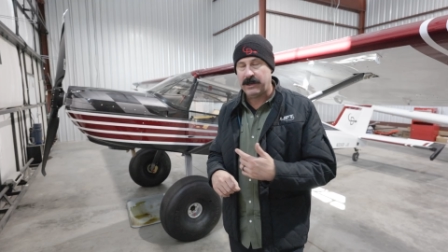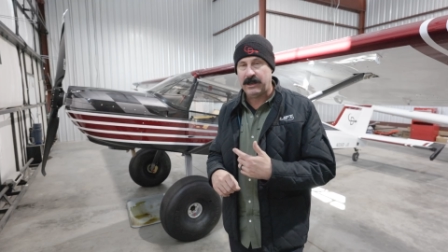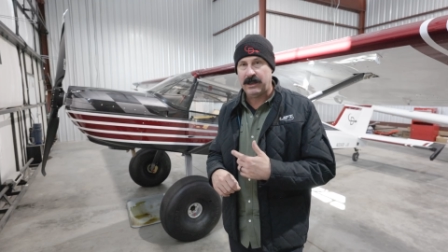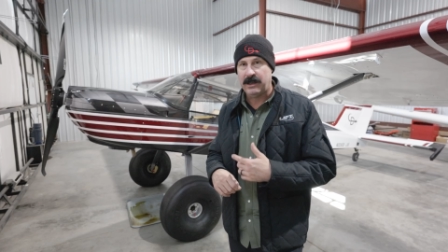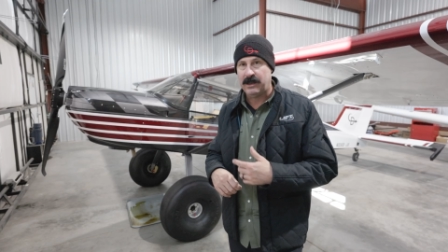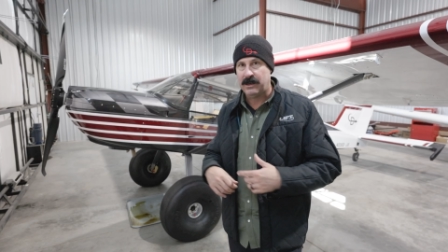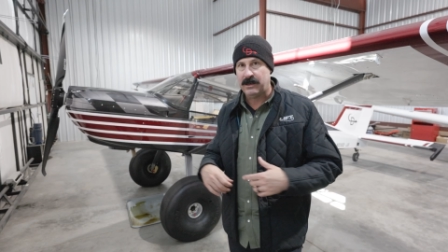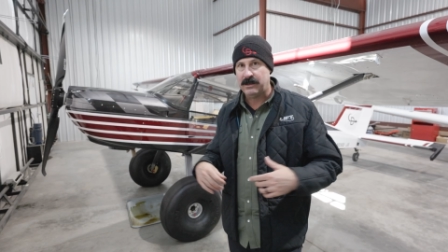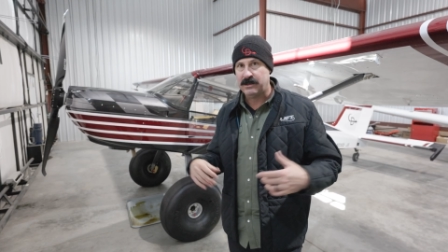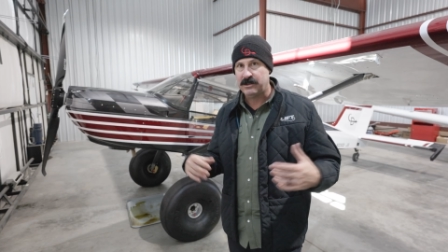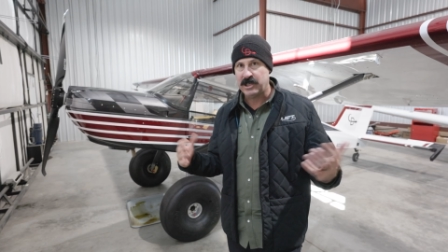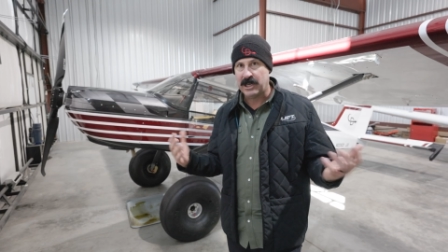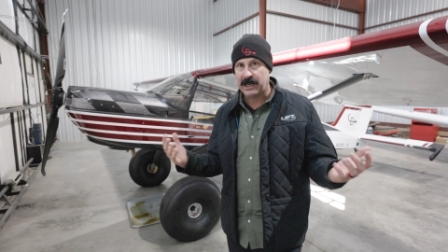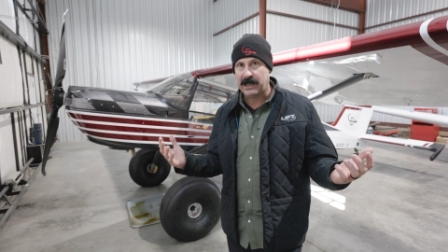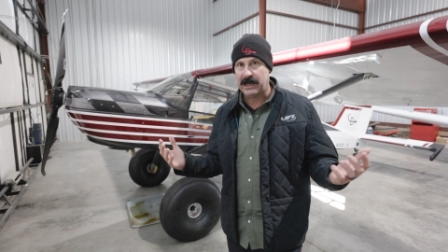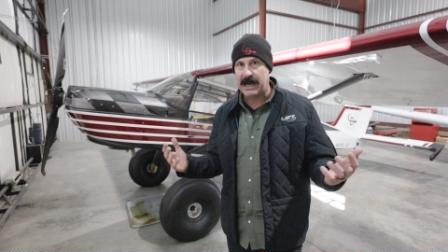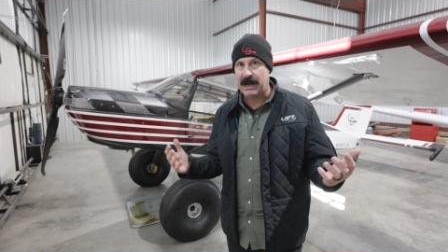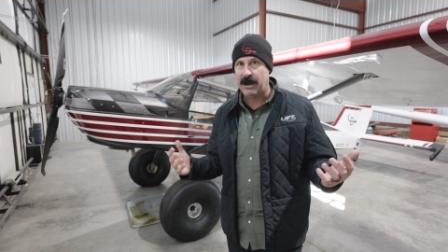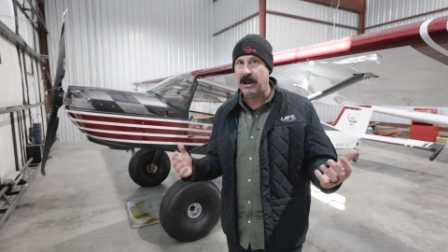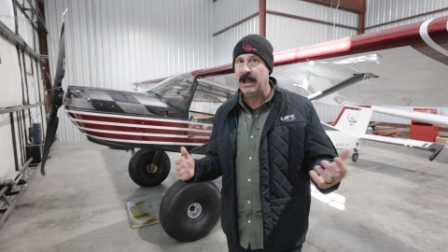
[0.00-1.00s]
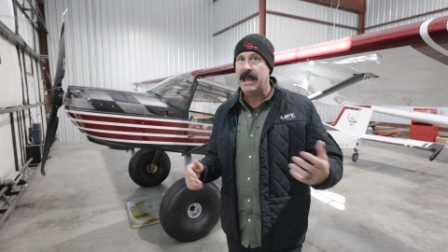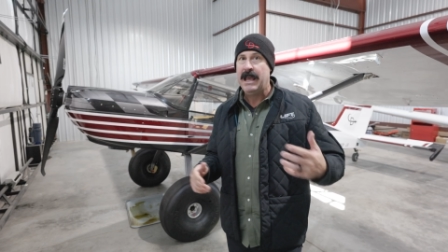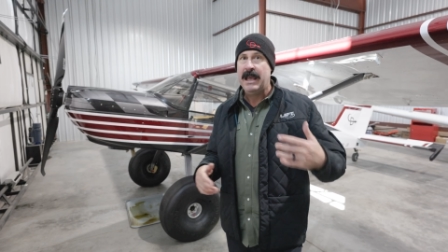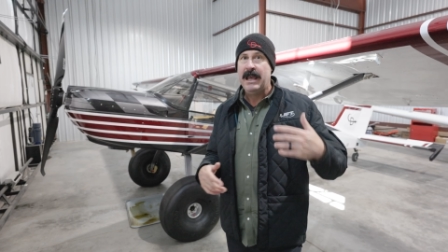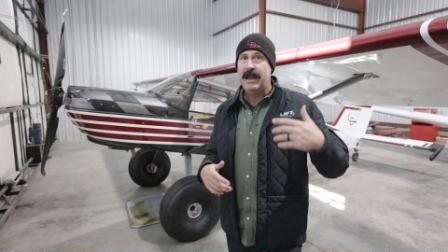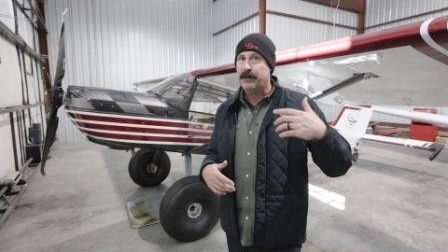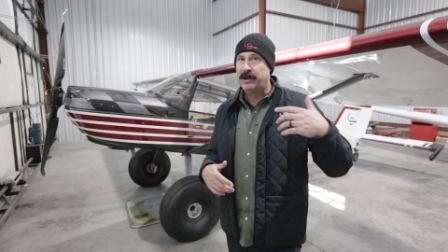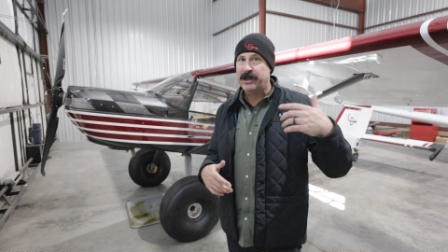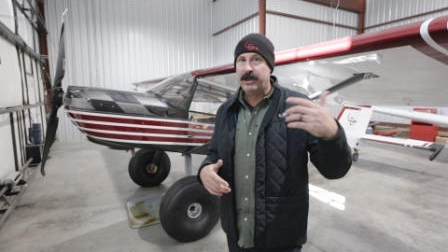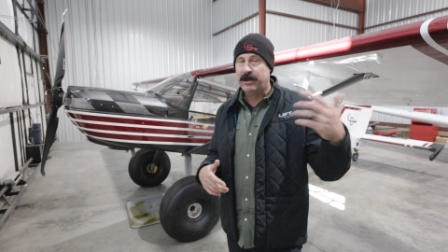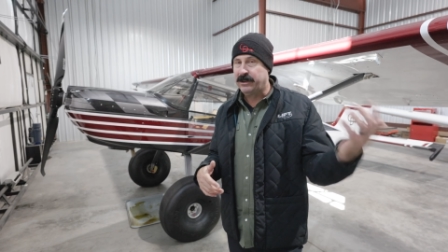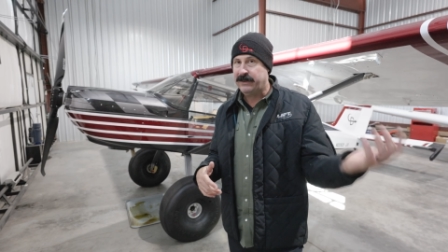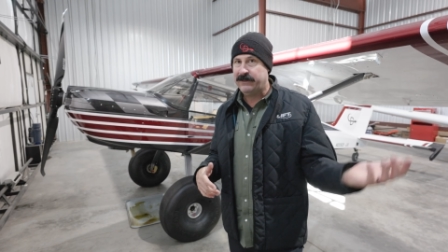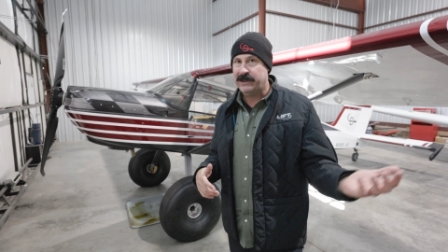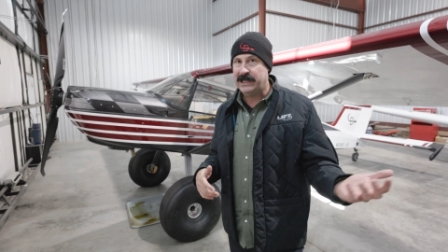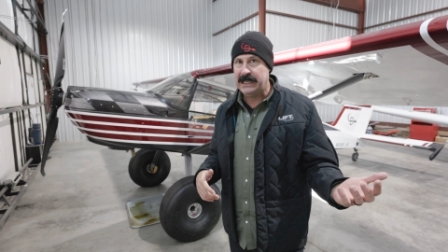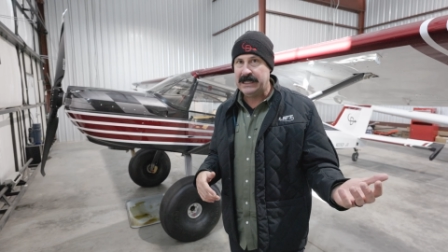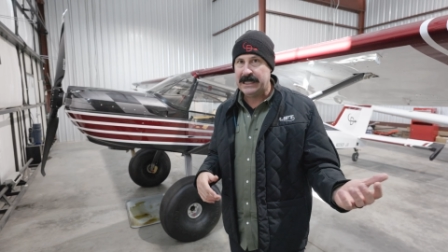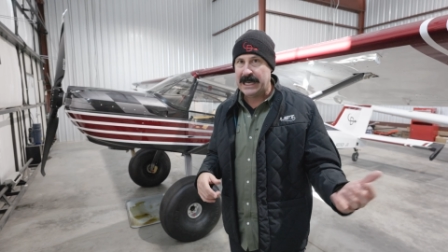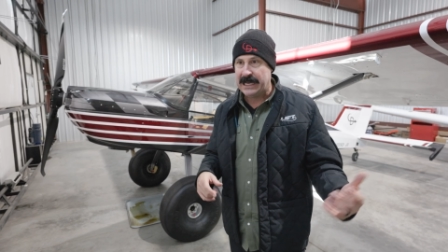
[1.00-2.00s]
it in and check it out. But you don't
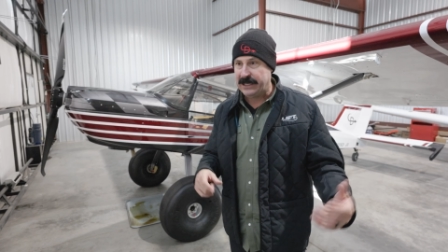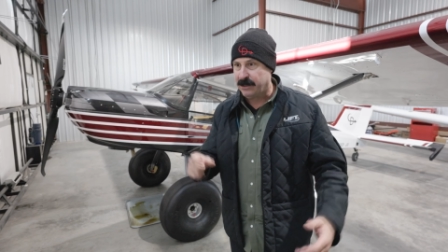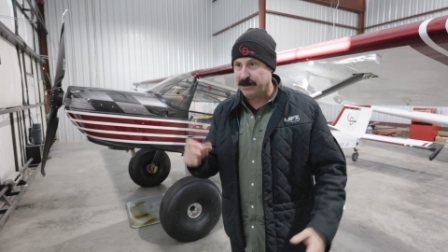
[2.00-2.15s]
even need that.